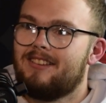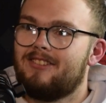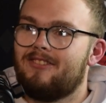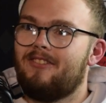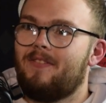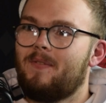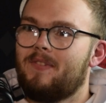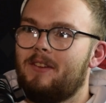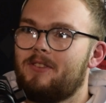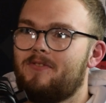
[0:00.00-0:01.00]
So
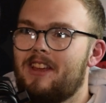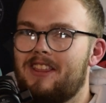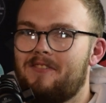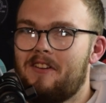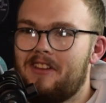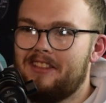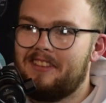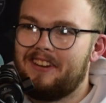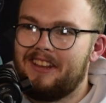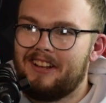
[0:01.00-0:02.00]
it was right at the very end
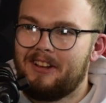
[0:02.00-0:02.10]
of the day.